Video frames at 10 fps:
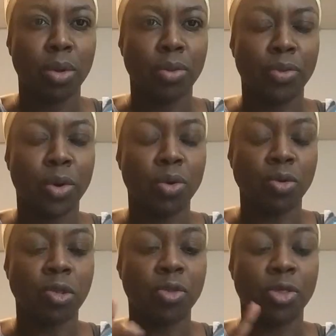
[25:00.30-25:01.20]

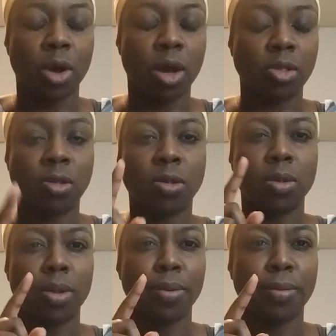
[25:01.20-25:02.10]
those thoughts,
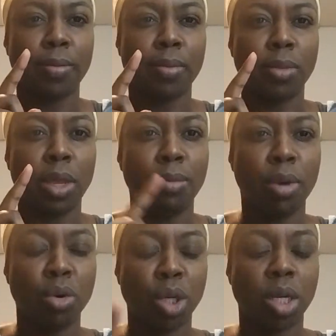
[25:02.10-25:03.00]

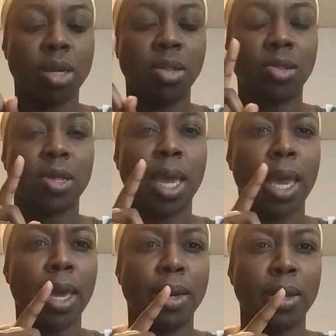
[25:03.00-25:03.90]
emotions,
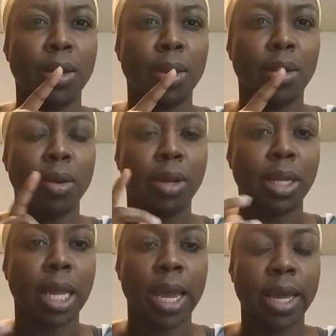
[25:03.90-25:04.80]
and
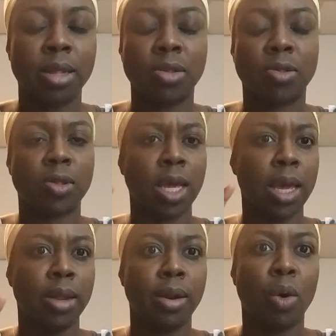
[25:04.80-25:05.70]
glands
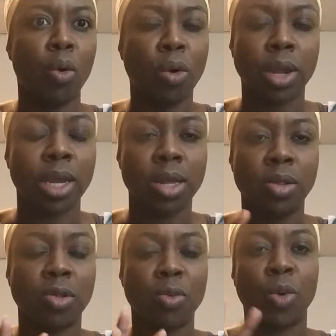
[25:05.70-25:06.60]
and
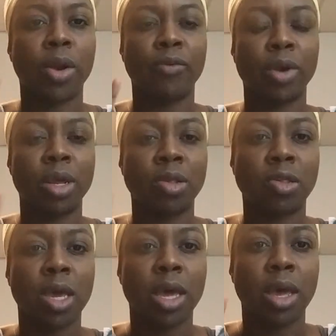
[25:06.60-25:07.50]
organs and whatever it
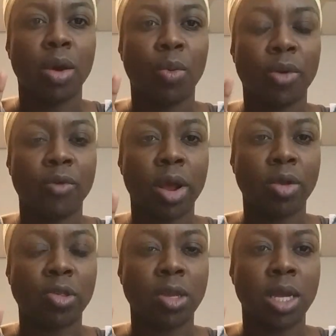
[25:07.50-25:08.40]
is, whatever
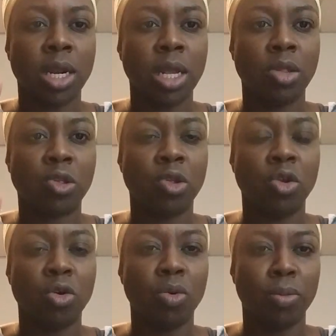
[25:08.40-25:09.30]
else it needs to
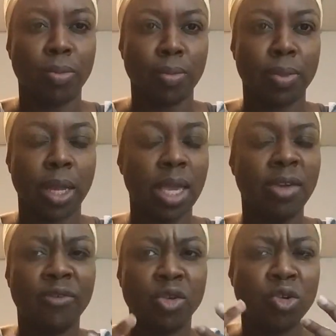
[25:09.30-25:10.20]
do. Like
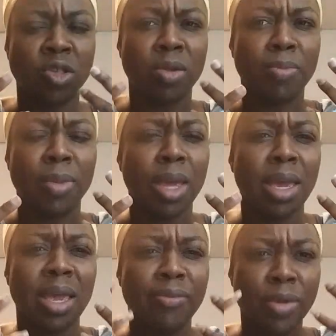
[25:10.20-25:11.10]
even just
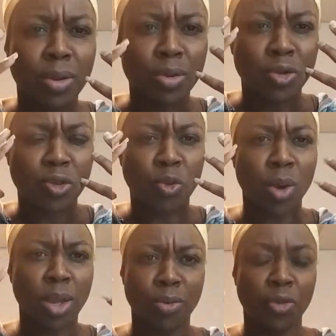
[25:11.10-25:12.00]
the
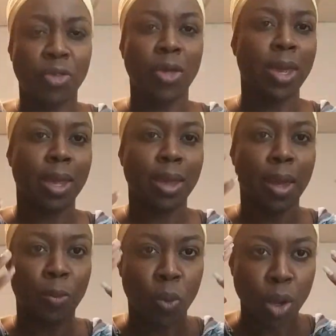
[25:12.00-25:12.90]
way you think
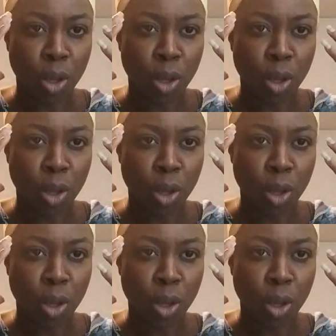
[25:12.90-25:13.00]
and